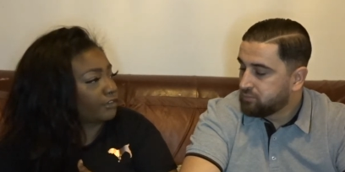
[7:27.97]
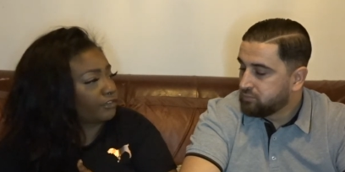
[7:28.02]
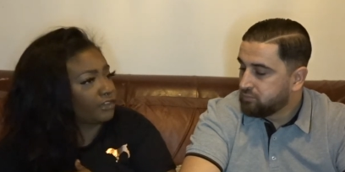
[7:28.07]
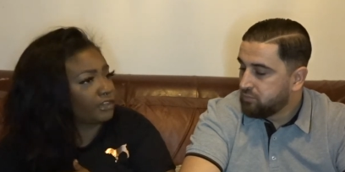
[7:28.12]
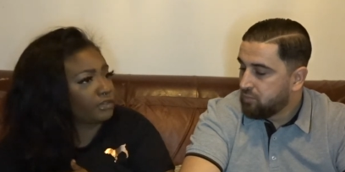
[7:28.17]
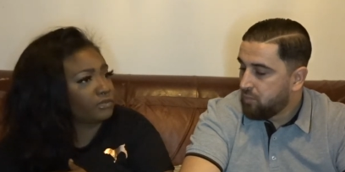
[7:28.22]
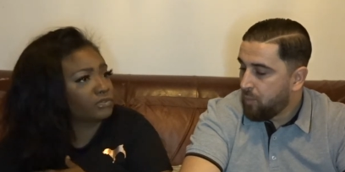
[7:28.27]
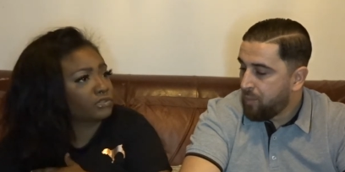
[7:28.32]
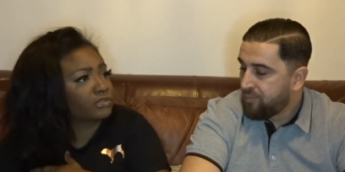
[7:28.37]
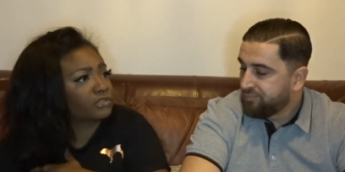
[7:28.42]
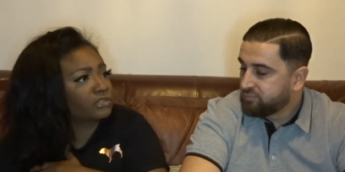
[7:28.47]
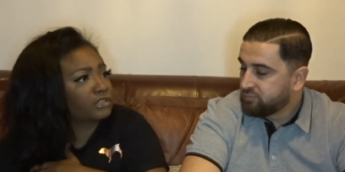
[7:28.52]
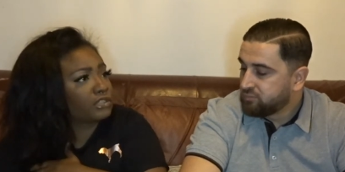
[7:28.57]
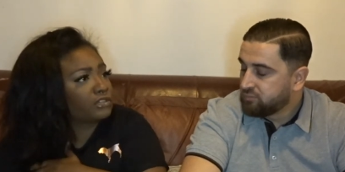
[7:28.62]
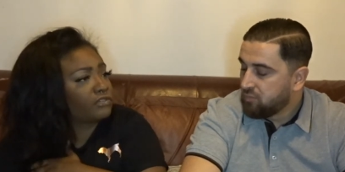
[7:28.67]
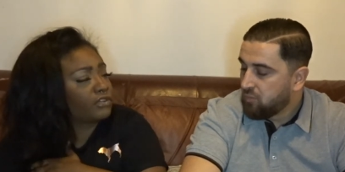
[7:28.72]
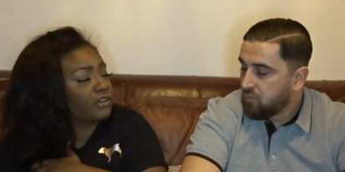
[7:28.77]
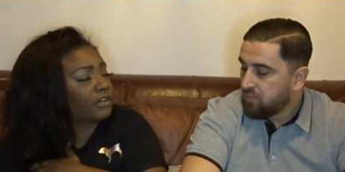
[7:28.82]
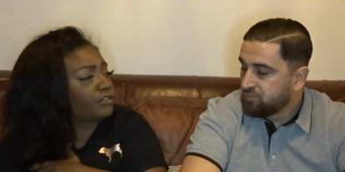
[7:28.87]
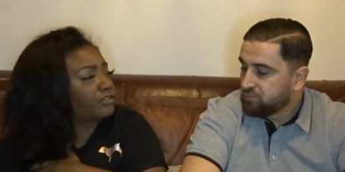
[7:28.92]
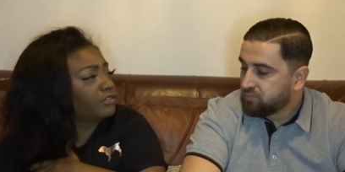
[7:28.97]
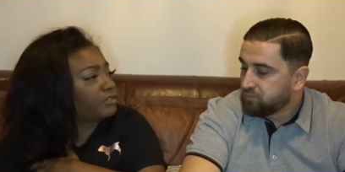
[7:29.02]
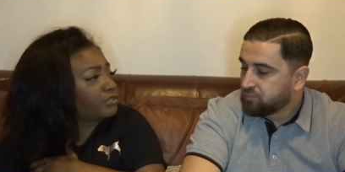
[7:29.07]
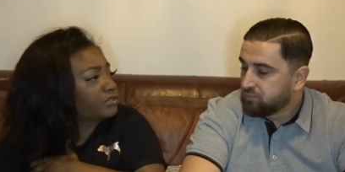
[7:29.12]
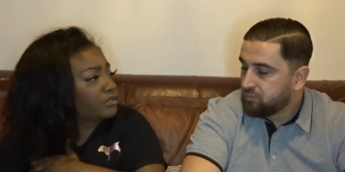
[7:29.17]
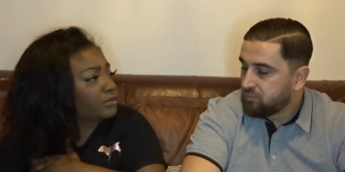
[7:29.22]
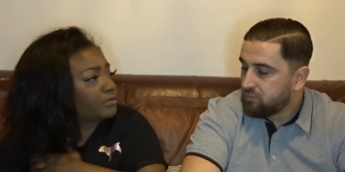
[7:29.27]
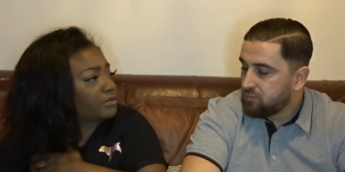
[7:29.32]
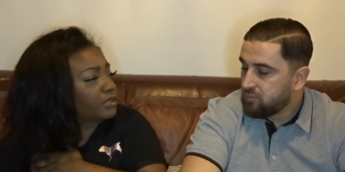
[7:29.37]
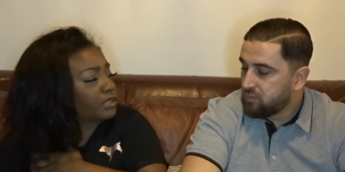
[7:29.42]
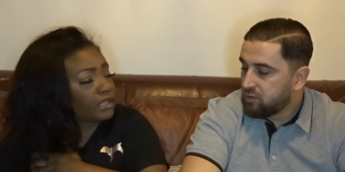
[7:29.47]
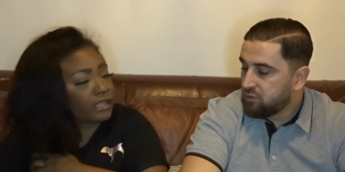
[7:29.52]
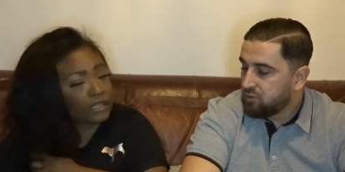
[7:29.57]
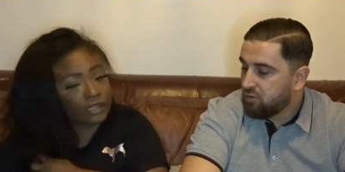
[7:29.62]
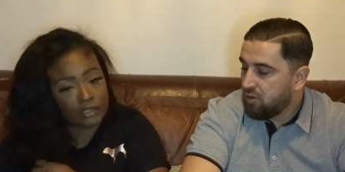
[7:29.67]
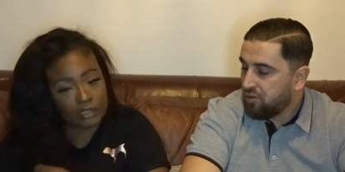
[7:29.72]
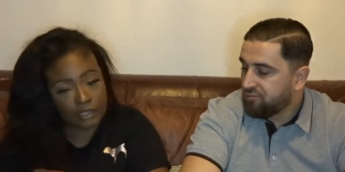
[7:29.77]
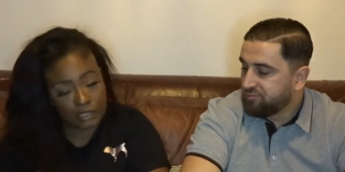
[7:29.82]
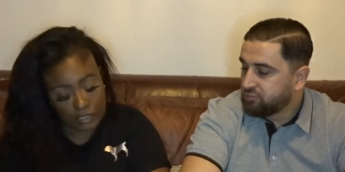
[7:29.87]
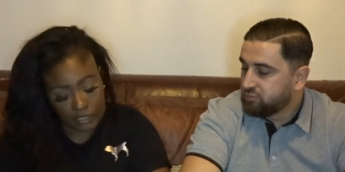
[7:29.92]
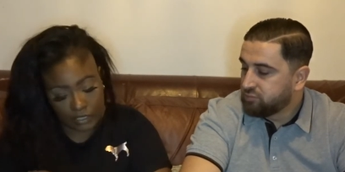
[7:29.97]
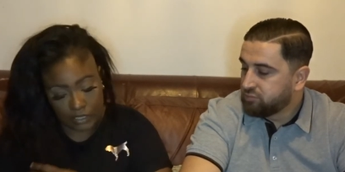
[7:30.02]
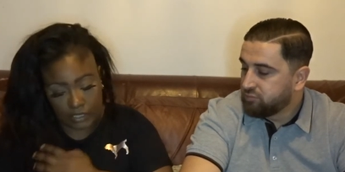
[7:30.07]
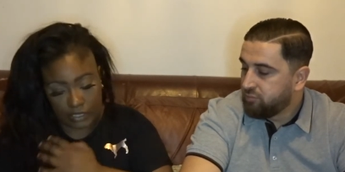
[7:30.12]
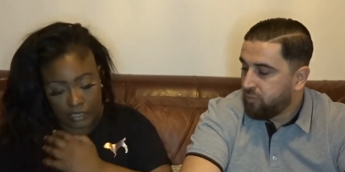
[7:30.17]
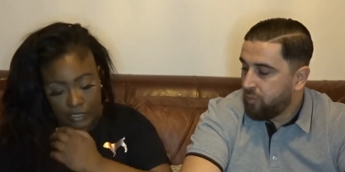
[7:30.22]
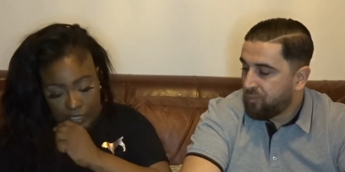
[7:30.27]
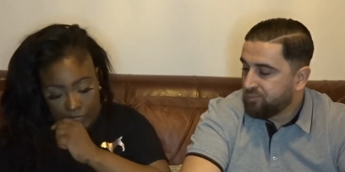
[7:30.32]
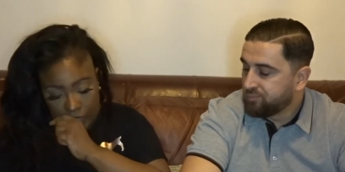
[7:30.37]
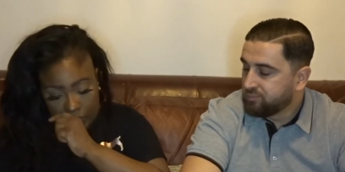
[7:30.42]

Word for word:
Speaker 1: I think it was on Steve Harvey or something mm -hmm. like mm-hmm.